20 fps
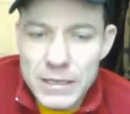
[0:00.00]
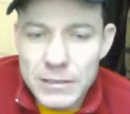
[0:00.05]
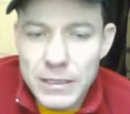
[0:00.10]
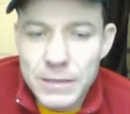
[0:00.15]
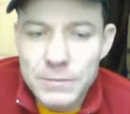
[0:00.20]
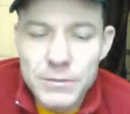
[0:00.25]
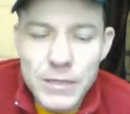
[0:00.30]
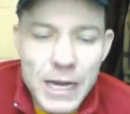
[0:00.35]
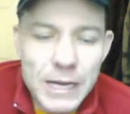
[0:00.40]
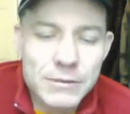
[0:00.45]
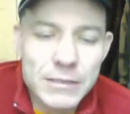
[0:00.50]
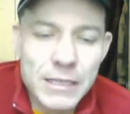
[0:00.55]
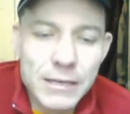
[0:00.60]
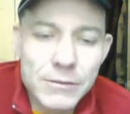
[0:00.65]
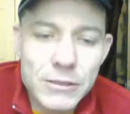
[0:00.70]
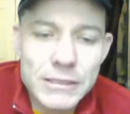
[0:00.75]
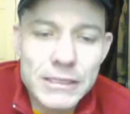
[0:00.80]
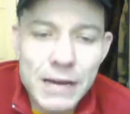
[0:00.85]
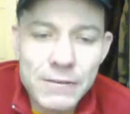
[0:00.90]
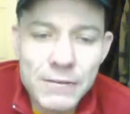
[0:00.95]
Sometimes they
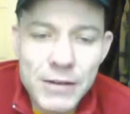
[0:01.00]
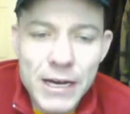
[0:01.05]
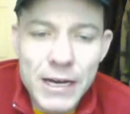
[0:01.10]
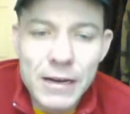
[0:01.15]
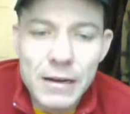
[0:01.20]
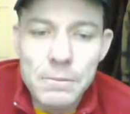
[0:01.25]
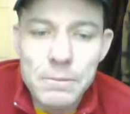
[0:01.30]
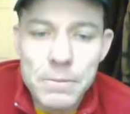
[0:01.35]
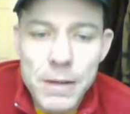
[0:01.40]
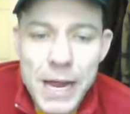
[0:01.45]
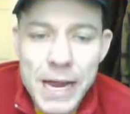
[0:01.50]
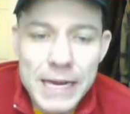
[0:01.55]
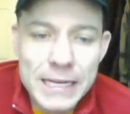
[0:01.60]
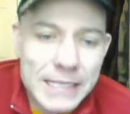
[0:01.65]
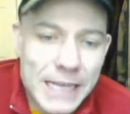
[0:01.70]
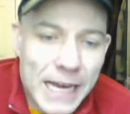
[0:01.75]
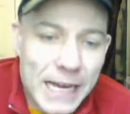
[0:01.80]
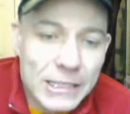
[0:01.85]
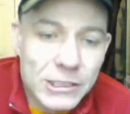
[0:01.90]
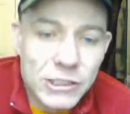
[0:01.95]
would never pay
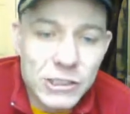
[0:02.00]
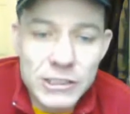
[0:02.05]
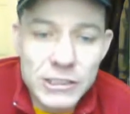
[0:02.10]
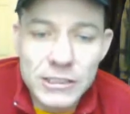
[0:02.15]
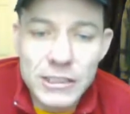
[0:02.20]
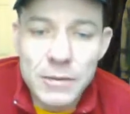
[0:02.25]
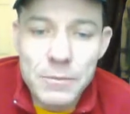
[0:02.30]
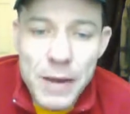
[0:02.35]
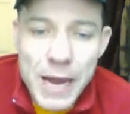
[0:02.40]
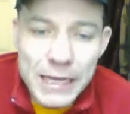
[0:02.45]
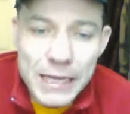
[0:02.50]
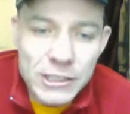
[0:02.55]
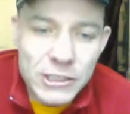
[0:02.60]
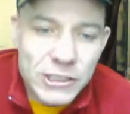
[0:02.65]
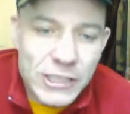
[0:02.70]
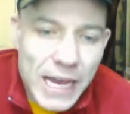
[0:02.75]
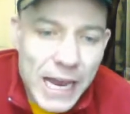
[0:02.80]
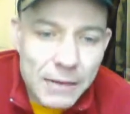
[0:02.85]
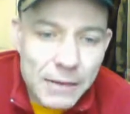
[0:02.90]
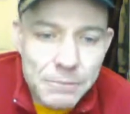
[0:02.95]
attention to the
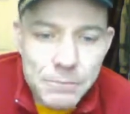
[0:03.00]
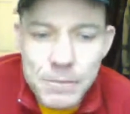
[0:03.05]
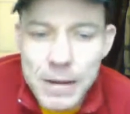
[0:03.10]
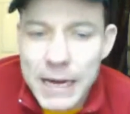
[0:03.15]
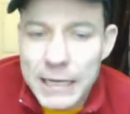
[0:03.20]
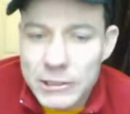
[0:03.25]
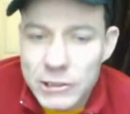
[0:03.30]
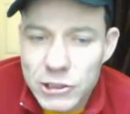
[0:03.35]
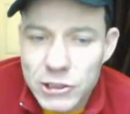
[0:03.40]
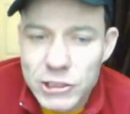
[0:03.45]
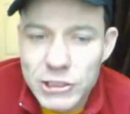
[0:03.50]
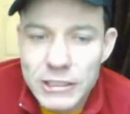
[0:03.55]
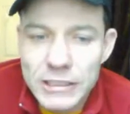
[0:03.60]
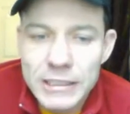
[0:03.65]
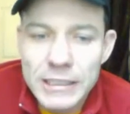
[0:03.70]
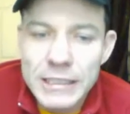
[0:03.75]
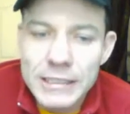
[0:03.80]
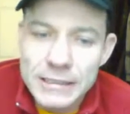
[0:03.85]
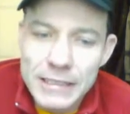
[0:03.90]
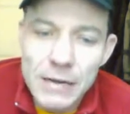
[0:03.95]
match that much.
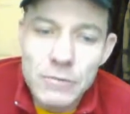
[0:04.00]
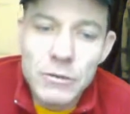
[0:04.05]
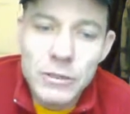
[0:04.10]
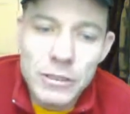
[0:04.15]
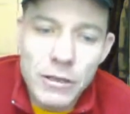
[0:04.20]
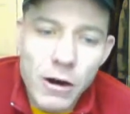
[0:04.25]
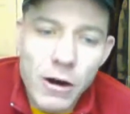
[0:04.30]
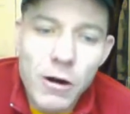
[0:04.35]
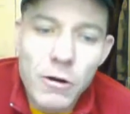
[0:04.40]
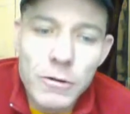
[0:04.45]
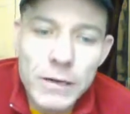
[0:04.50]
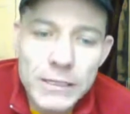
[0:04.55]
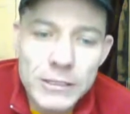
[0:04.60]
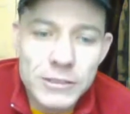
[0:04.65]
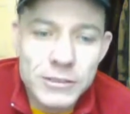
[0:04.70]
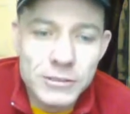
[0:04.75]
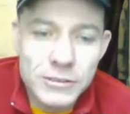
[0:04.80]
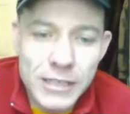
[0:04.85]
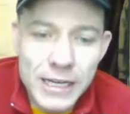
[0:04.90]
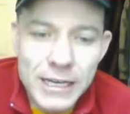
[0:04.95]
They would always
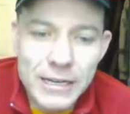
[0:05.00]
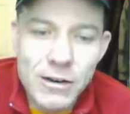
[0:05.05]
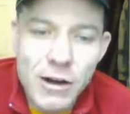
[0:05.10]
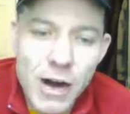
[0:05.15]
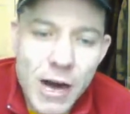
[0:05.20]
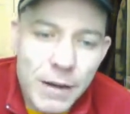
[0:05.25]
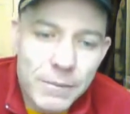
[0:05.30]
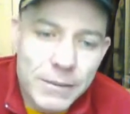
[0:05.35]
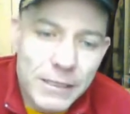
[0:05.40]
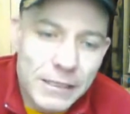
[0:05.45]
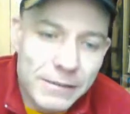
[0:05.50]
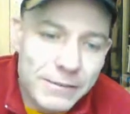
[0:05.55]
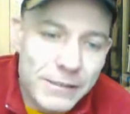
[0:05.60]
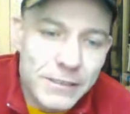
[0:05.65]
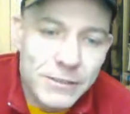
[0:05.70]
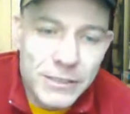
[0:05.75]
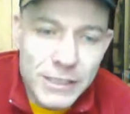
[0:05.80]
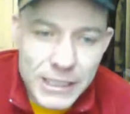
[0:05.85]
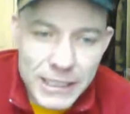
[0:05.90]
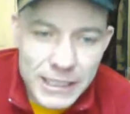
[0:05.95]
do their comedy
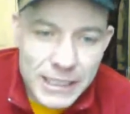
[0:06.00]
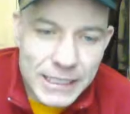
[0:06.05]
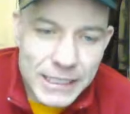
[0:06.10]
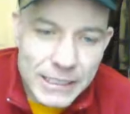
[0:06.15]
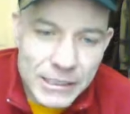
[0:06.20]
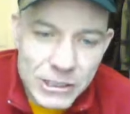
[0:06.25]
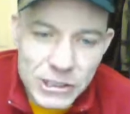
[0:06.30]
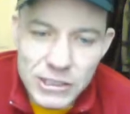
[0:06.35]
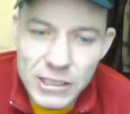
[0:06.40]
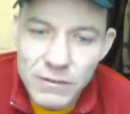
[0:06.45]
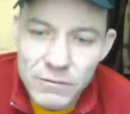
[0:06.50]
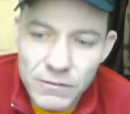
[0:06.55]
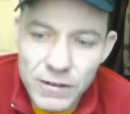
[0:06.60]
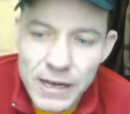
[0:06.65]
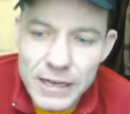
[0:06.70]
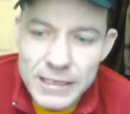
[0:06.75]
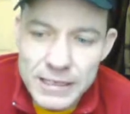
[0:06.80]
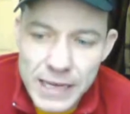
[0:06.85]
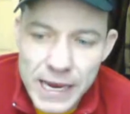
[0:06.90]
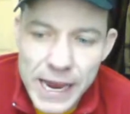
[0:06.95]
routine and stuff
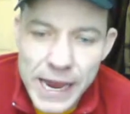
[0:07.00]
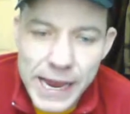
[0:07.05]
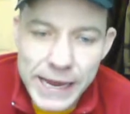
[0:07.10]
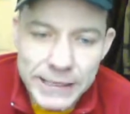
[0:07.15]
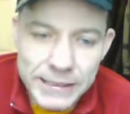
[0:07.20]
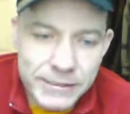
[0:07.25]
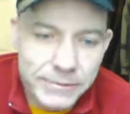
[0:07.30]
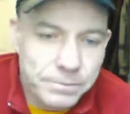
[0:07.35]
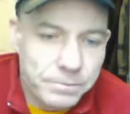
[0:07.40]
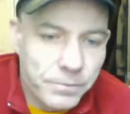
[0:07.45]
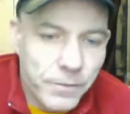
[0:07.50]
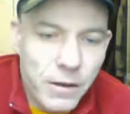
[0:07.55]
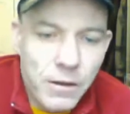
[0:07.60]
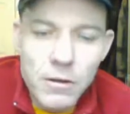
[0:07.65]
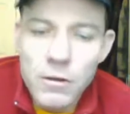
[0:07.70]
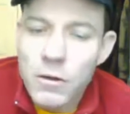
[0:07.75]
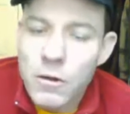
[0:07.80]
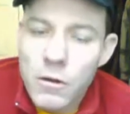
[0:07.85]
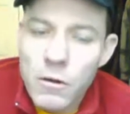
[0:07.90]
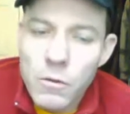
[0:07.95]
like that,
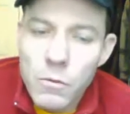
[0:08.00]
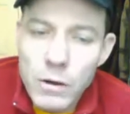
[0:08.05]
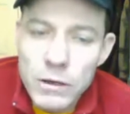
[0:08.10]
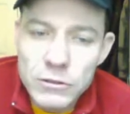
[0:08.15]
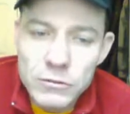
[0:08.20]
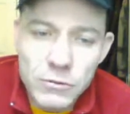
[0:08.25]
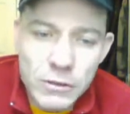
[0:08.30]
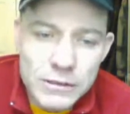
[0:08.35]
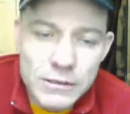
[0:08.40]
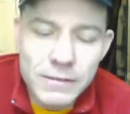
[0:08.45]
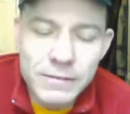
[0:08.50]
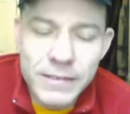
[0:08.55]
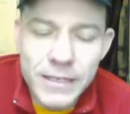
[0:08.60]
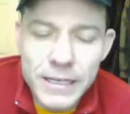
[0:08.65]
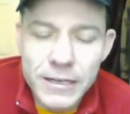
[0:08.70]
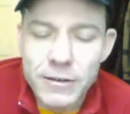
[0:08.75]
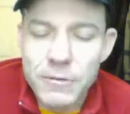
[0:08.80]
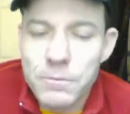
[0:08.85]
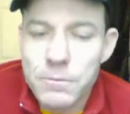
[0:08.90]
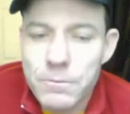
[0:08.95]
which was a
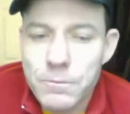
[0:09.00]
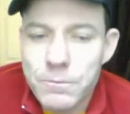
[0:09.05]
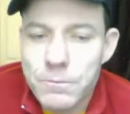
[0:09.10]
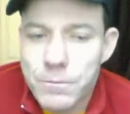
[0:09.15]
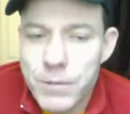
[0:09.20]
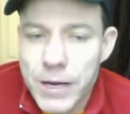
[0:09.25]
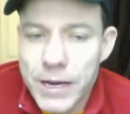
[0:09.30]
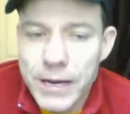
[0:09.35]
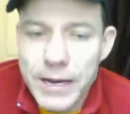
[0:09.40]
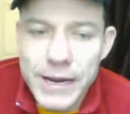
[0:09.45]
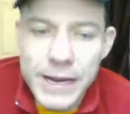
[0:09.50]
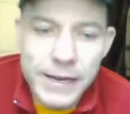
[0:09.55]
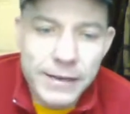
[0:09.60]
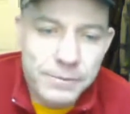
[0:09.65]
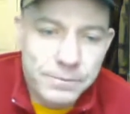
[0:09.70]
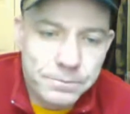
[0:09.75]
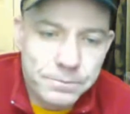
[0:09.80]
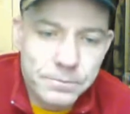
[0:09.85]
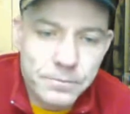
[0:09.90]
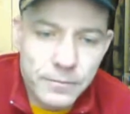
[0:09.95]
real big
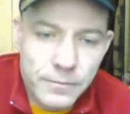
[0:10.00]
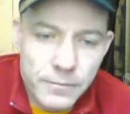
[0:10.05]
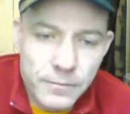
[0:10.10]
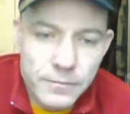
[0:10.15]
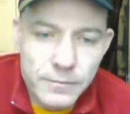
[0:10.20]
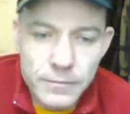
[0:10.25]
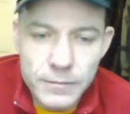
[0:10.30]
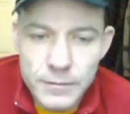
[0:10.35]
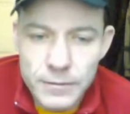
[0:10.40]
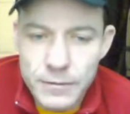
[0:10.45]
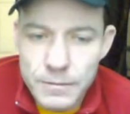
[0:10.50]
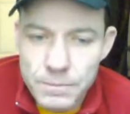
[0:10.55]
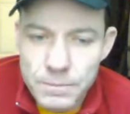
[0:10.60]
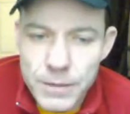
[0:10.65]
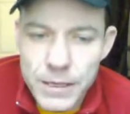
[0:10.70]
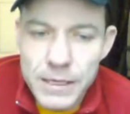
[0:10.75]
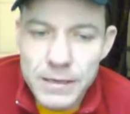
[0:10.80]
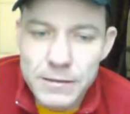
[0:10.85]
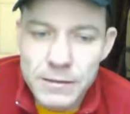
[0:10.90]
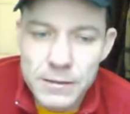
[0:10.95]

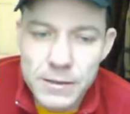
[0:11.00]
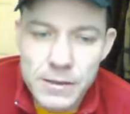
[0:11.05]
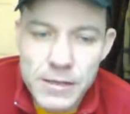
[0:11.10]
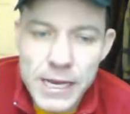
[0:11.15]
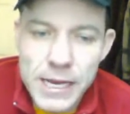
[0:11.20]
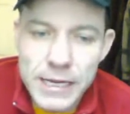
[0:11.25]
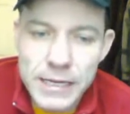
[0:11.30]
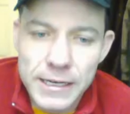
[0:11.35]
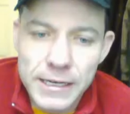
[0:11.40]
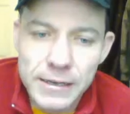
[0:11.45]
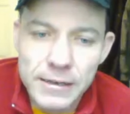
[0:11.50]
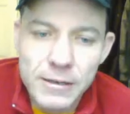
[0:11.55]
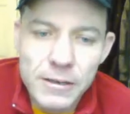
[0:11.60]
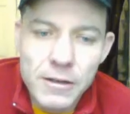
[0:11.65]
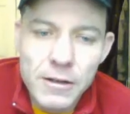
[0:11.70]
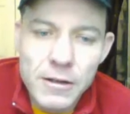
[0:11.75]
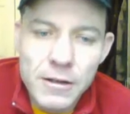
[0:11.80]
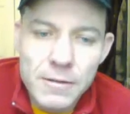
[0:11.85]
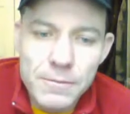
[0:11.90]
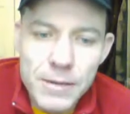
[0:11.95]
thing,
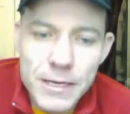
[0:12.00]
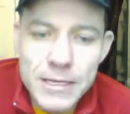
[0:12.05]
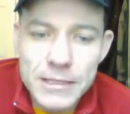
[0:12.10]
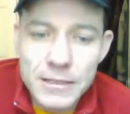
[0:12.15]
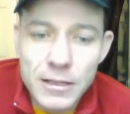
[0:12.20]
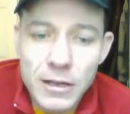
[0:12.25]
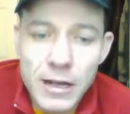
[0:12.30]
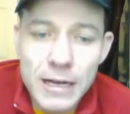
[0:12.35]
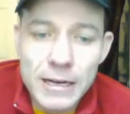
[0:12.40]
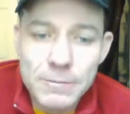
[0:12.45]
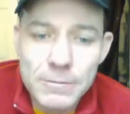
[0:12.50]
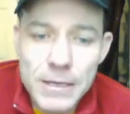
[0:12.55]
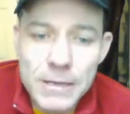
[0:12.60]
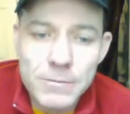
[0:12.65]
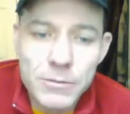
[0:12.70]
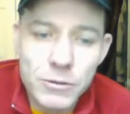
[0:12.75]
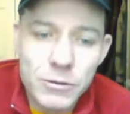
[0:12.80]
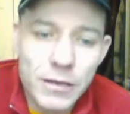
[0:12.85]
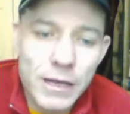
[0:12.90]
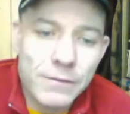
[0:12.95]
because a lot of
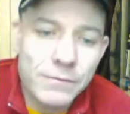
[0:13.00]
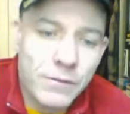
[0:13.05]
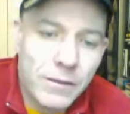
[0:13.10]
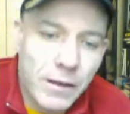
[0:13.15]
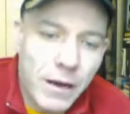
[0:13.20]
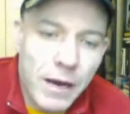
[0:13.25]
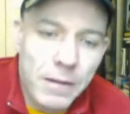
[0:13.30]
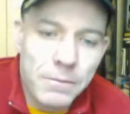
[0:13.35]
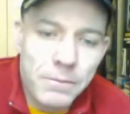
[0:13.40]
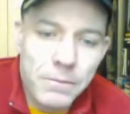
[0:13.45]
people loved